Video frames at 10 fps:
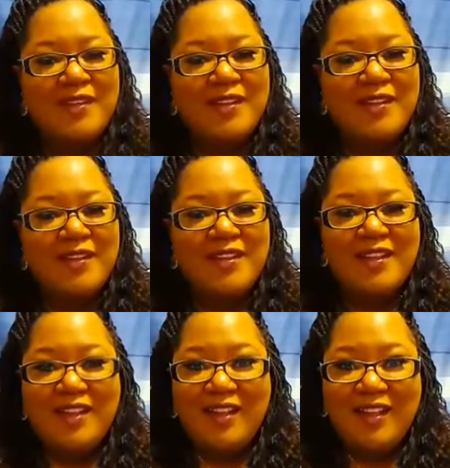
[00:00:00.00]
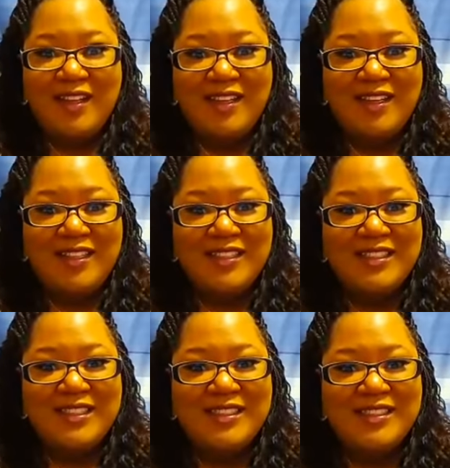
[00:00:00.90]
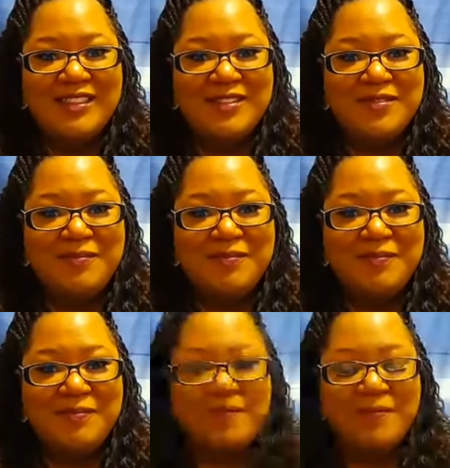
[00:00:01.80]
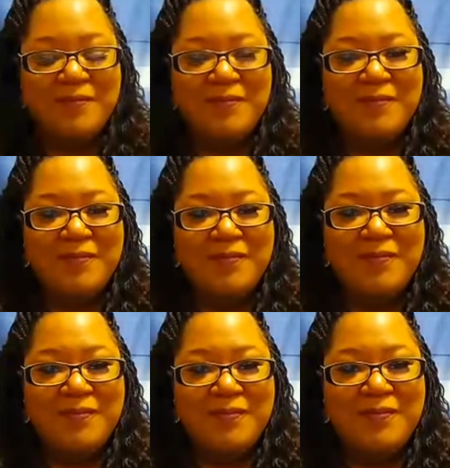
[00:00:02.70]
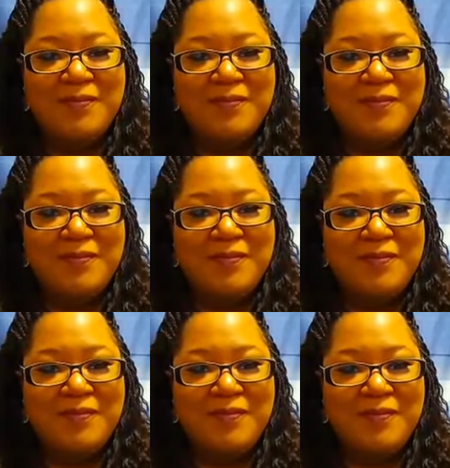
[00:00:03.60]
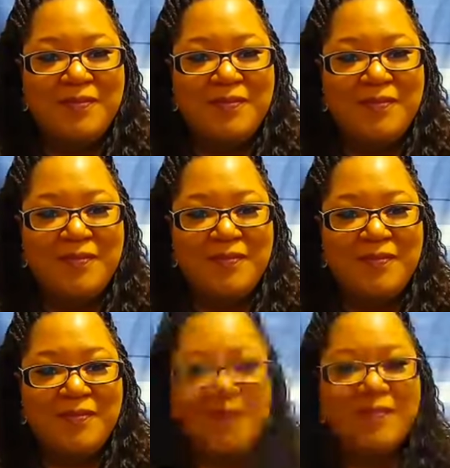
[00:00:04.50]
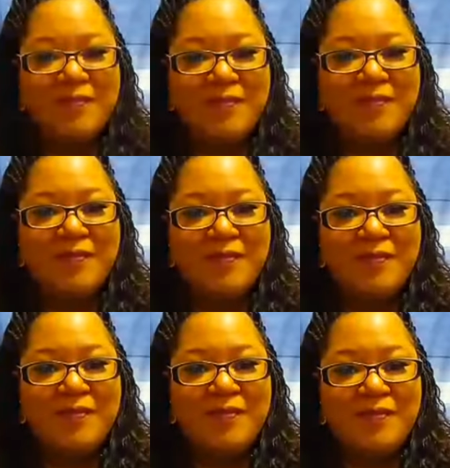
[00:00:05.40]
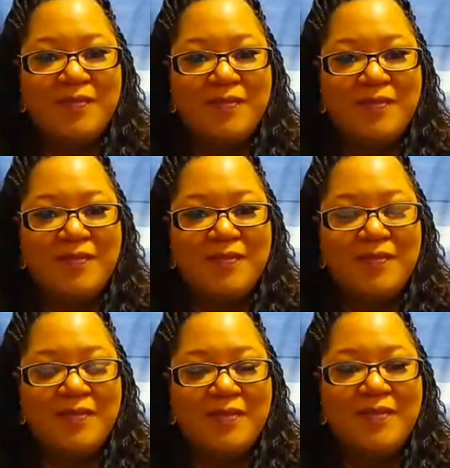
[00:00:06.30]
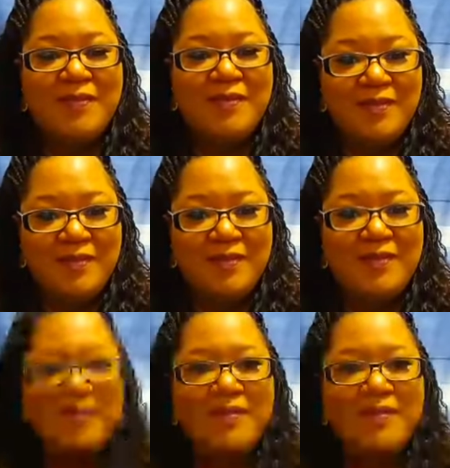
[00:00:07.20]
The person shown says nothing.